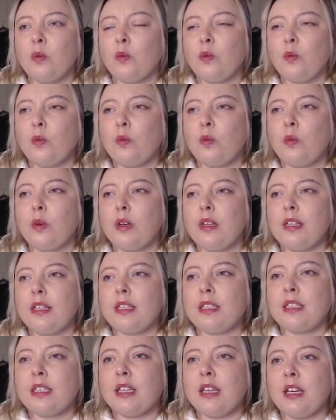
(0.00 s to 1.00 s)
What
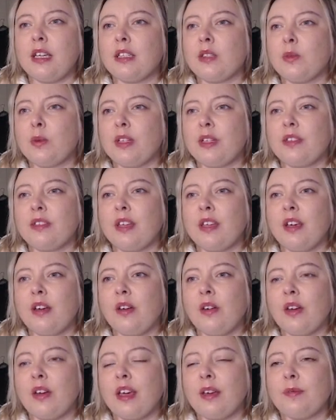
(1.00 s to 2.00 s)
is today? It's Wednesday.
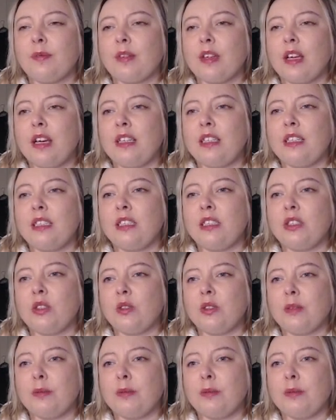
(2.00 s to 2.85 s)
Okay. I need to do something